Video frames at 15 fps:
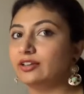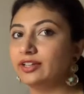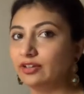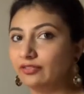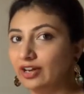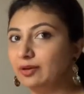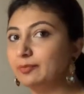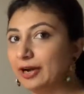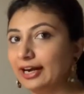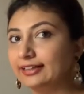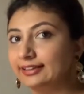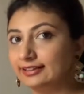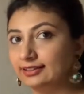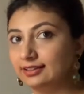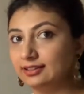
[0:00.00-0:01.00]
They're very
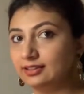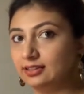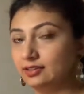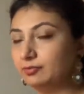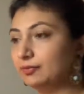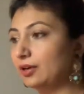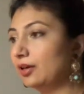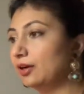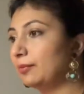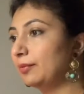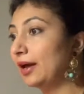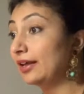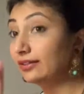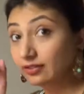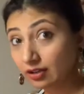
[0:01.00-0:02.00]
practical
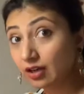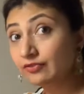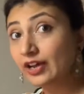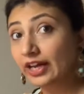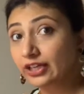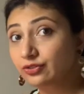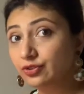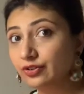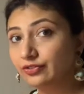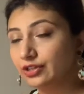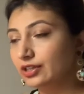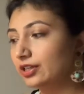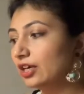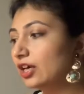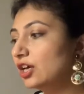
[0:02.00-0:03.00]
and very driven.